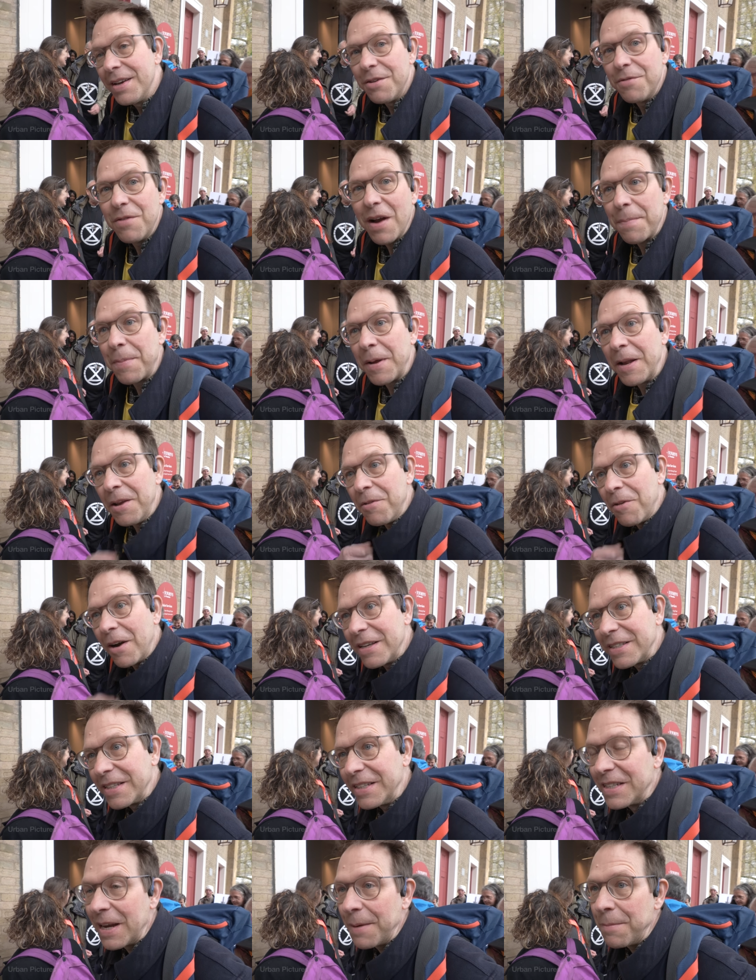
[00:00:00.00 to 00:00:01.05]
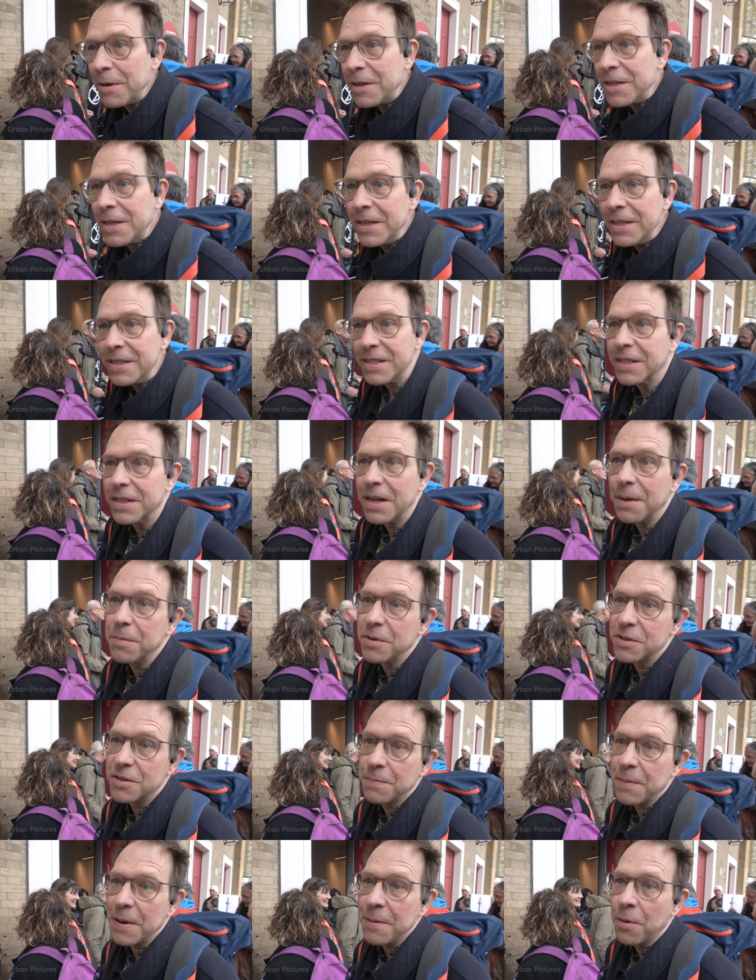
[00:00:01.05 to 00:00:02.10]
rapidly rising temperatures and
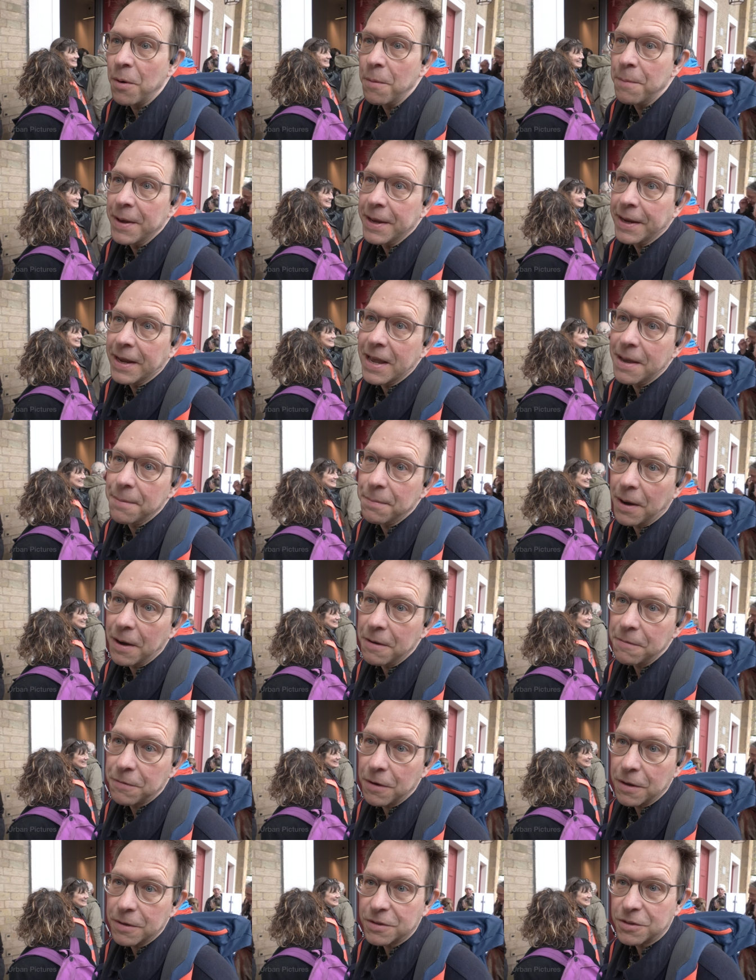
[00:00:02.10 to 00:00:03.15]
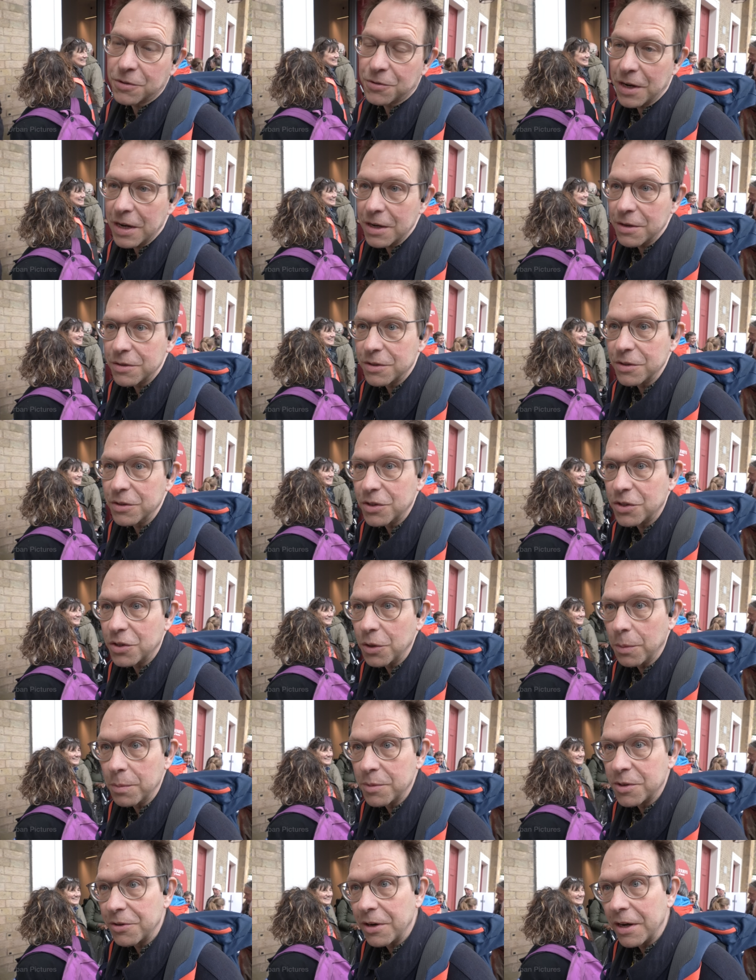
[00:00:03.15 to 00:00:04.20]
numbers of people being hit by floods, droughts, and
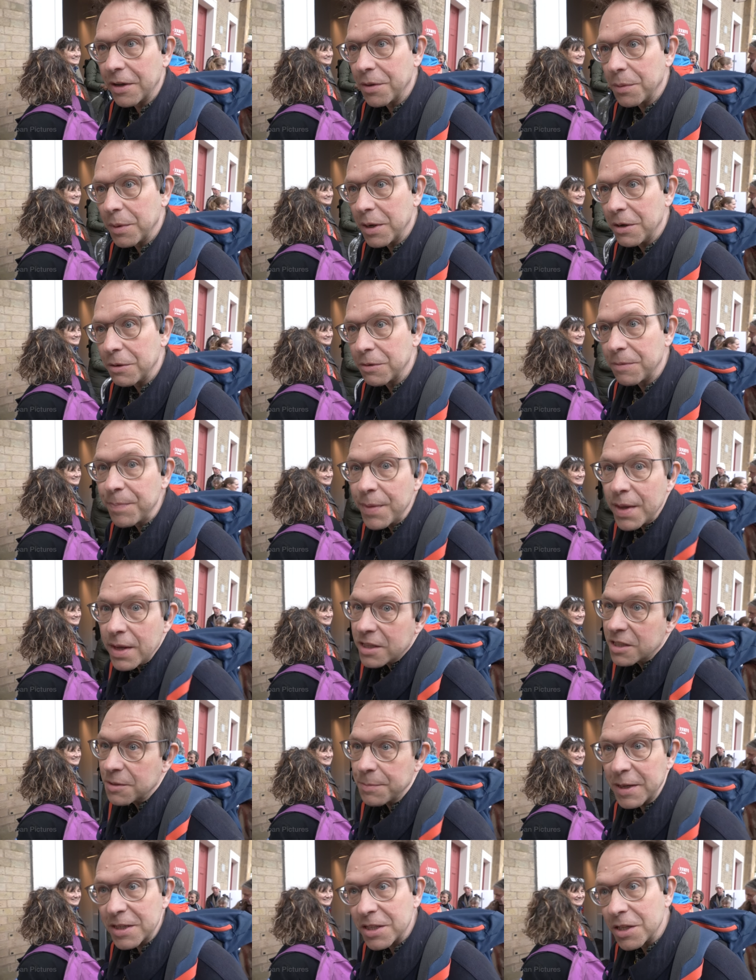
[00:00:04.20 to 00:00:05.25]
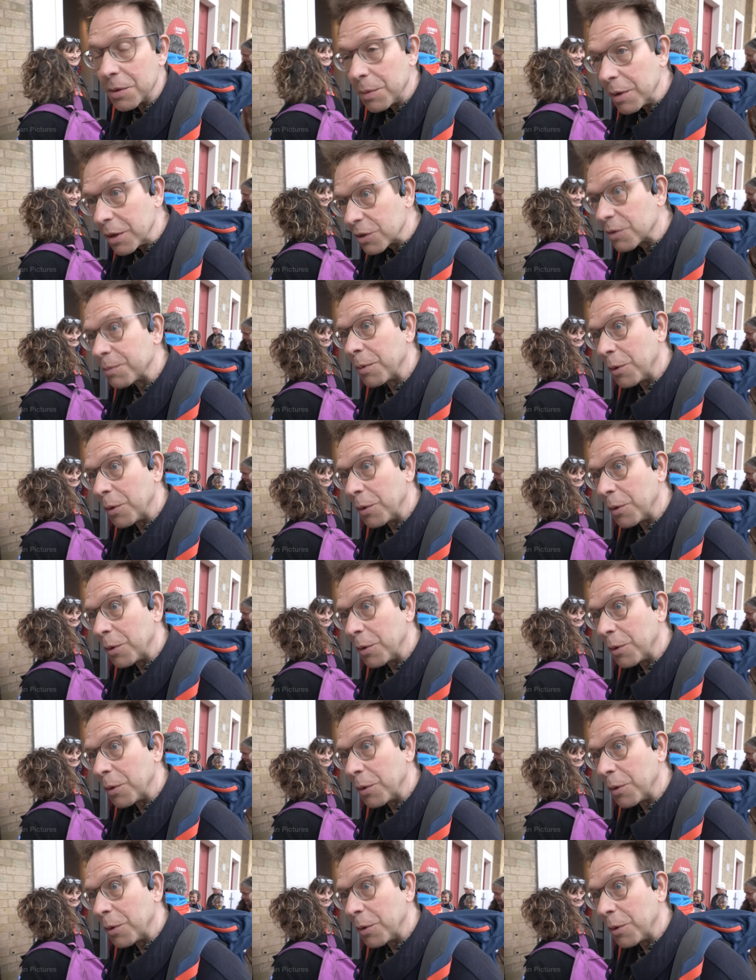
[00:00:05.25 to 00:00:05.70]
storms around the world, especially the world's